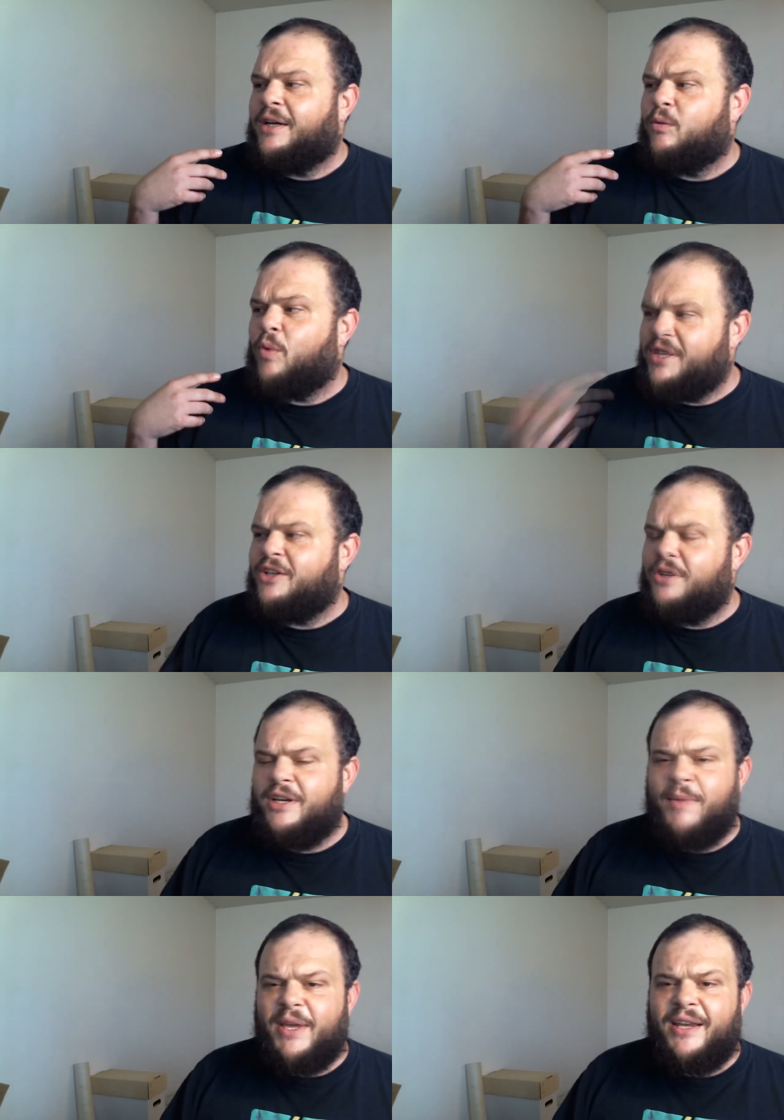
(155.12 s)
what they do to
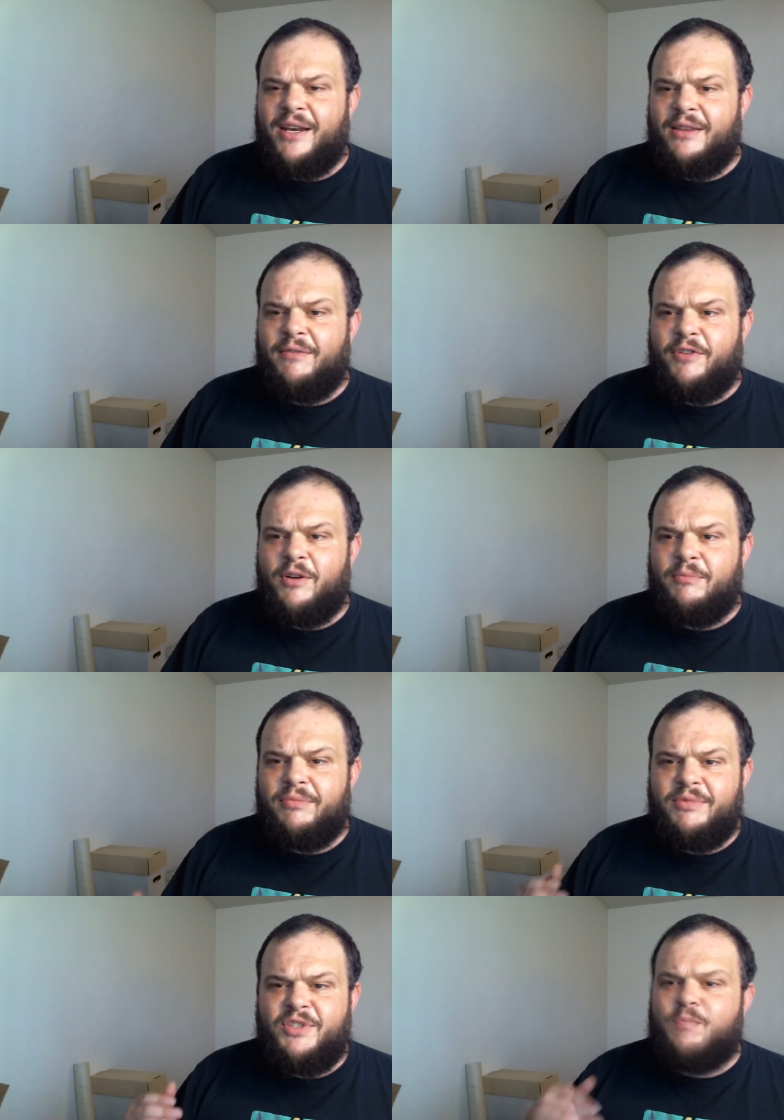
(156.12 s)
him at the ending of the film
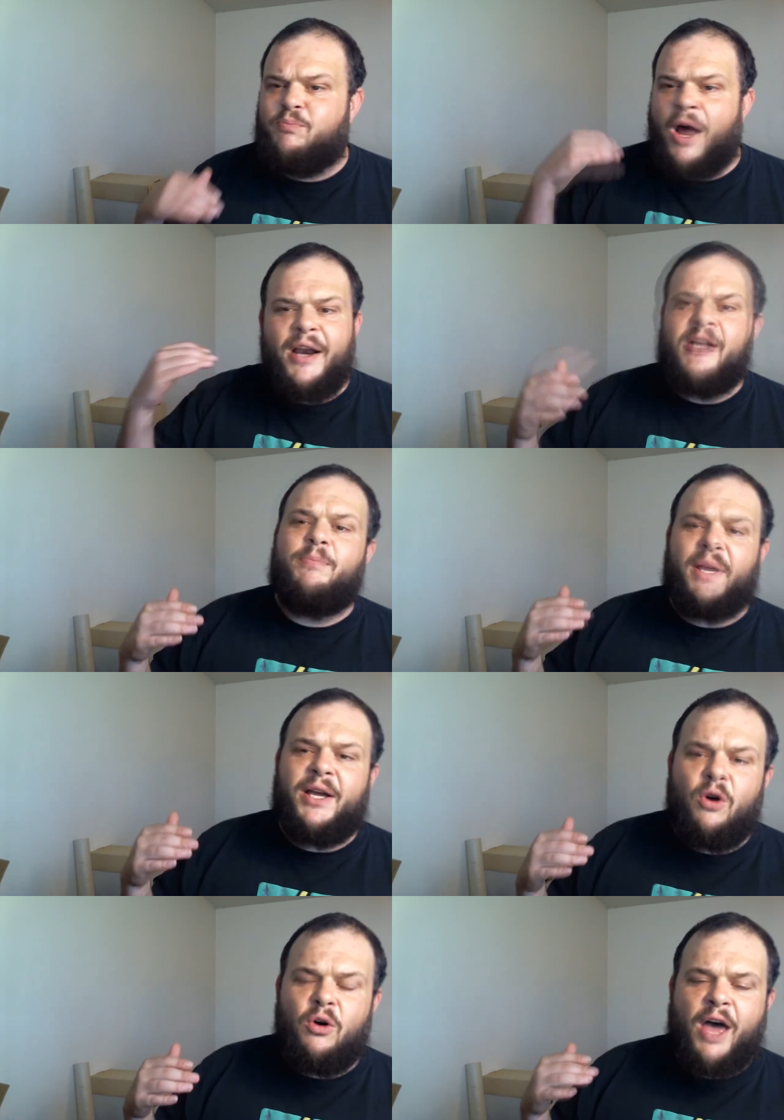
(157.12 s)
just brought it up like a
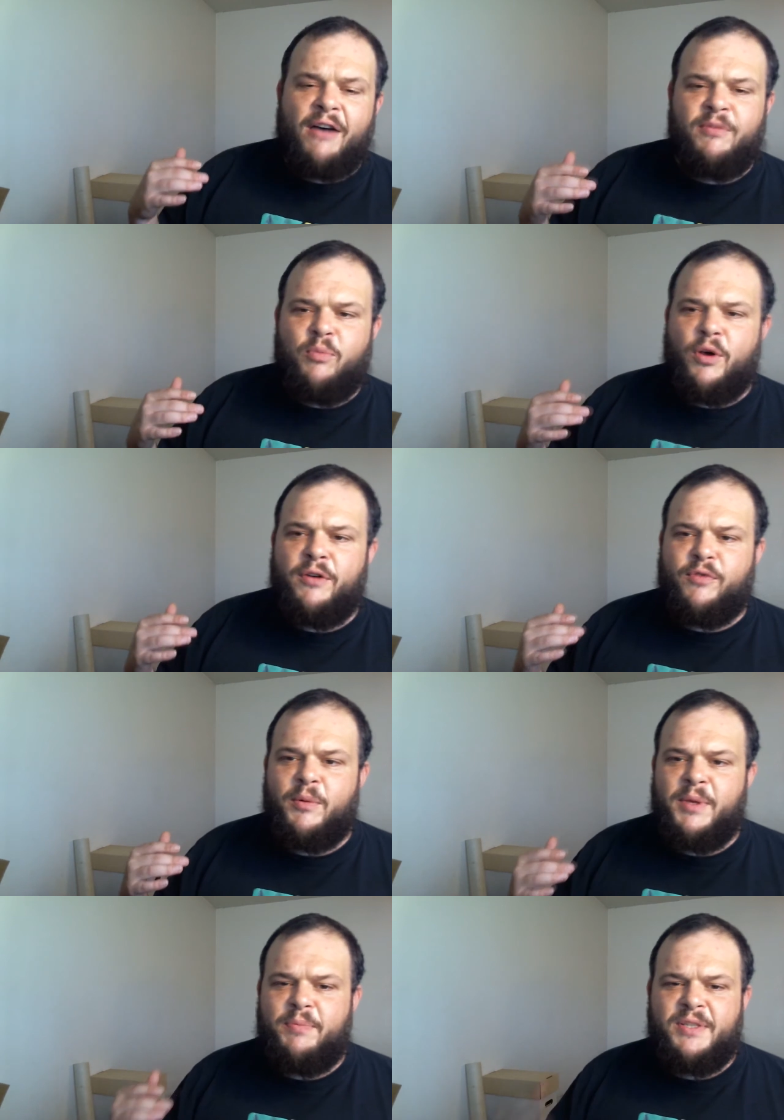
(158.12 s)
whole half a point for
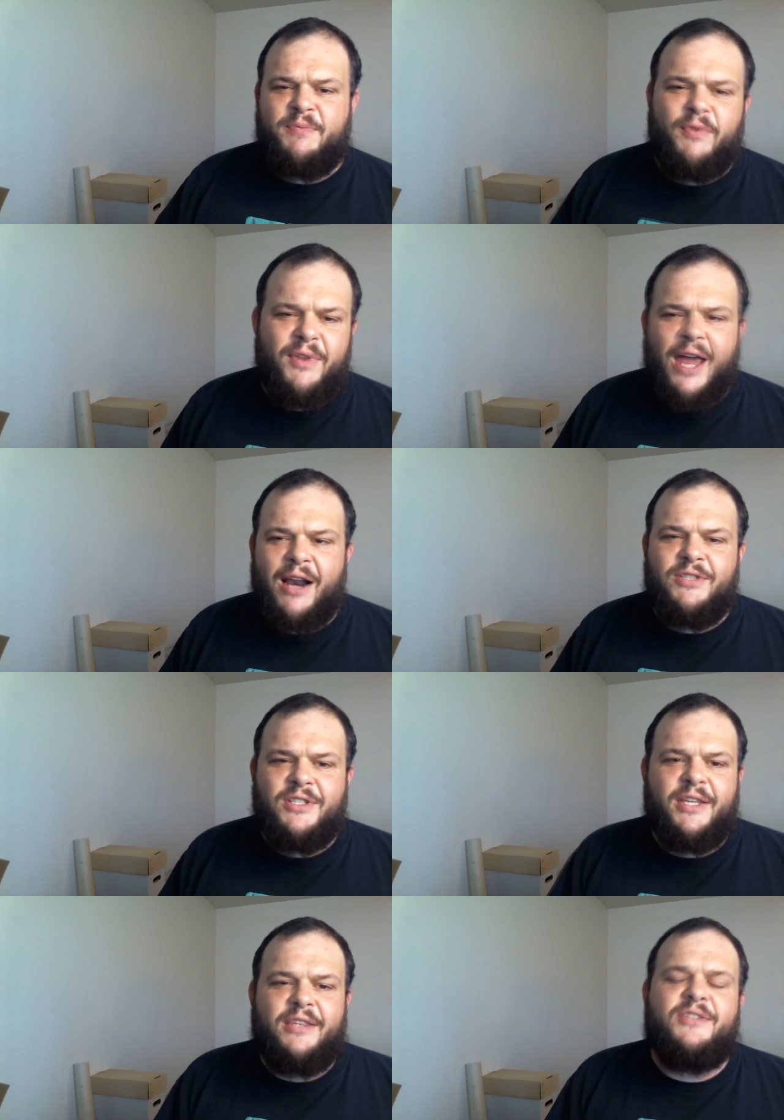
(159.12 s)
me. Because before that, I was just
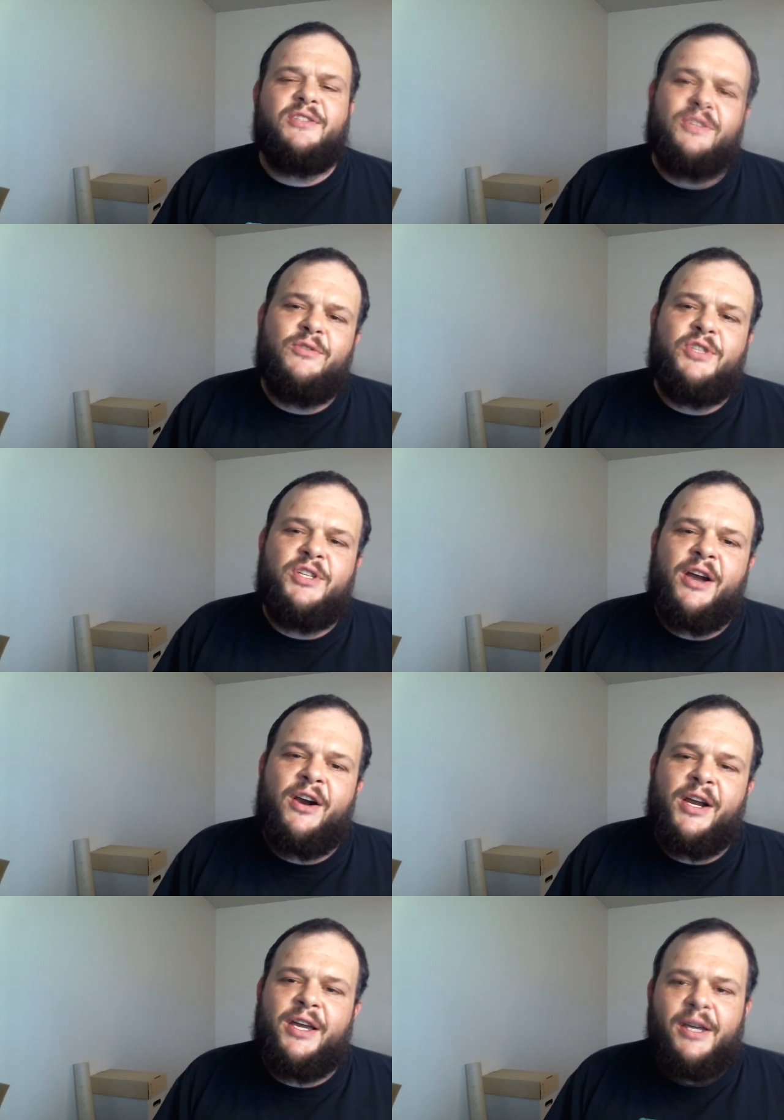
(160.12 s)
like, this is so
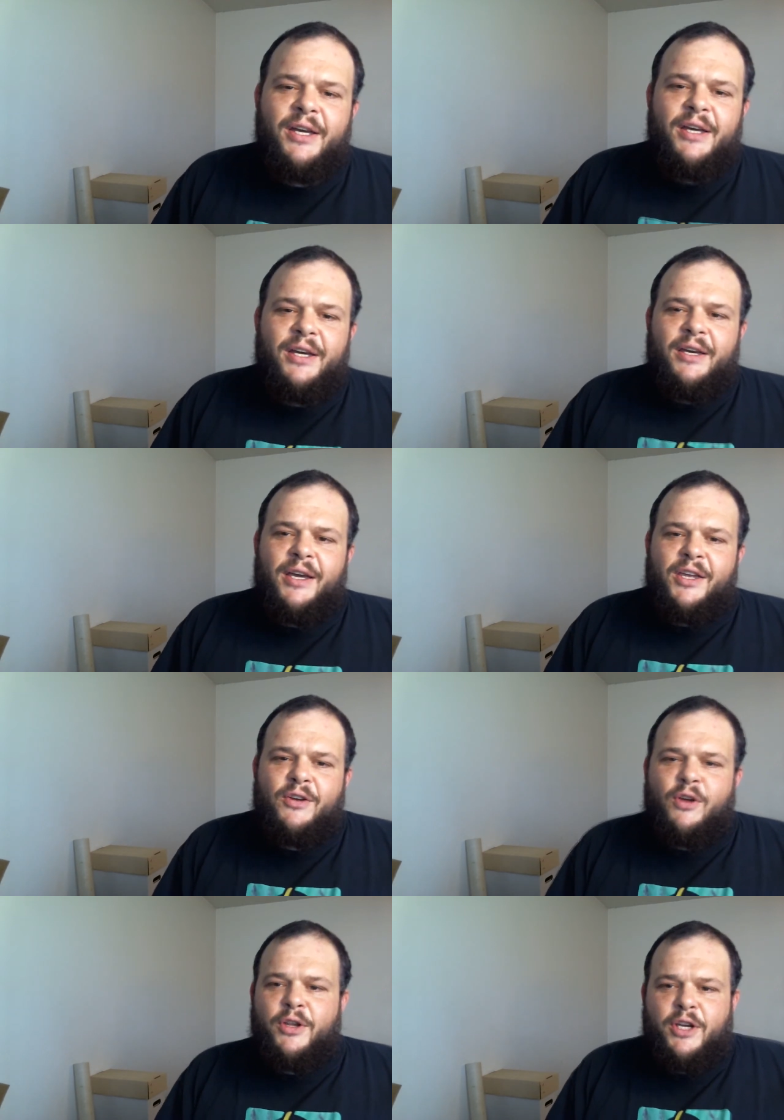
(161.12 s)
generic. And, you know,
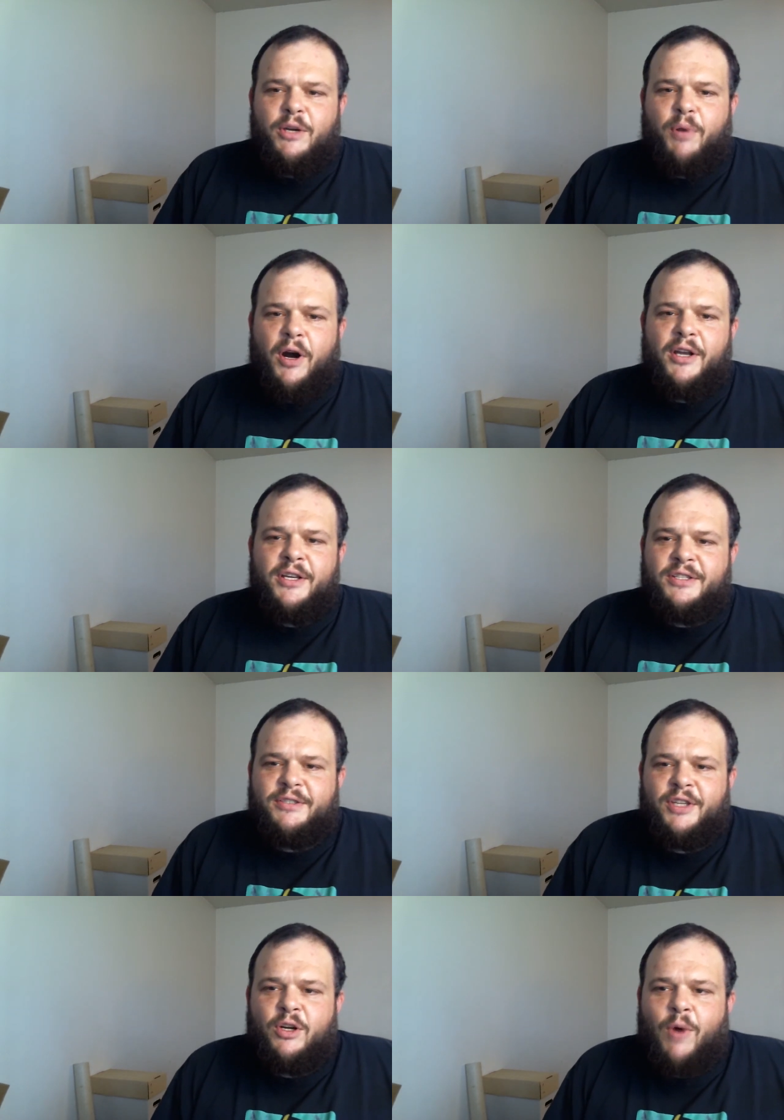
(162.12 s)
the only good part is,
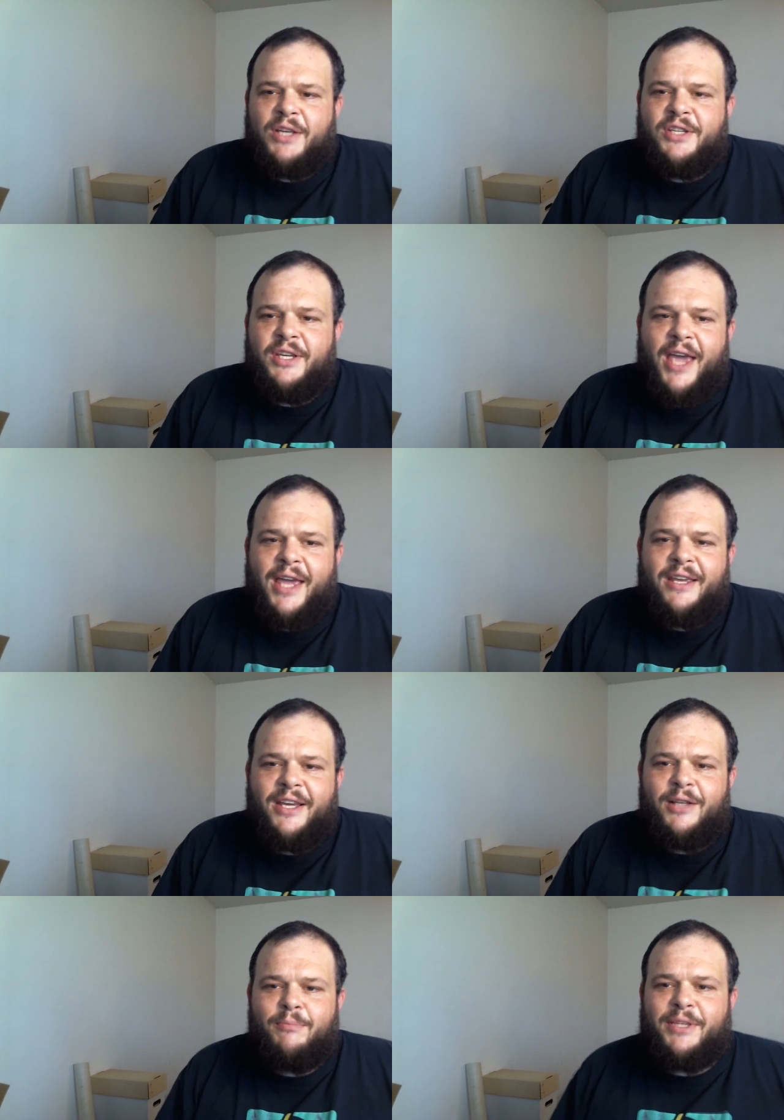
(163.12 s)
you know, watching Kane
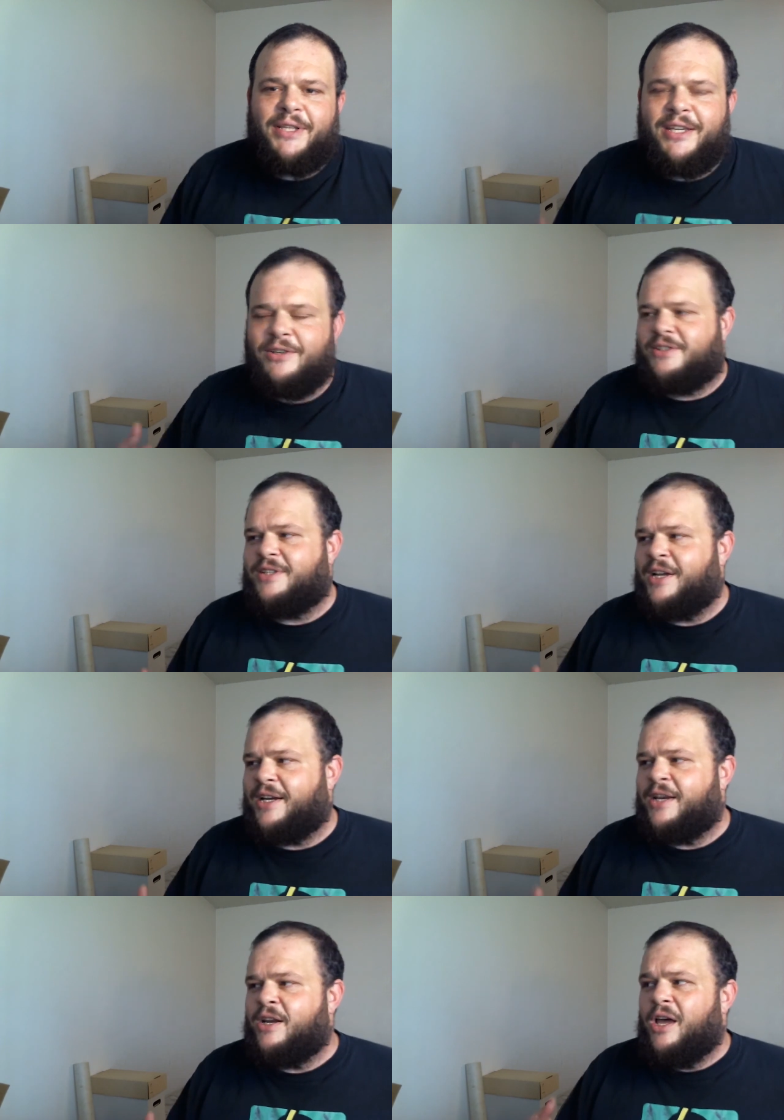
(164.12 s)
kill him, but the kills suck. And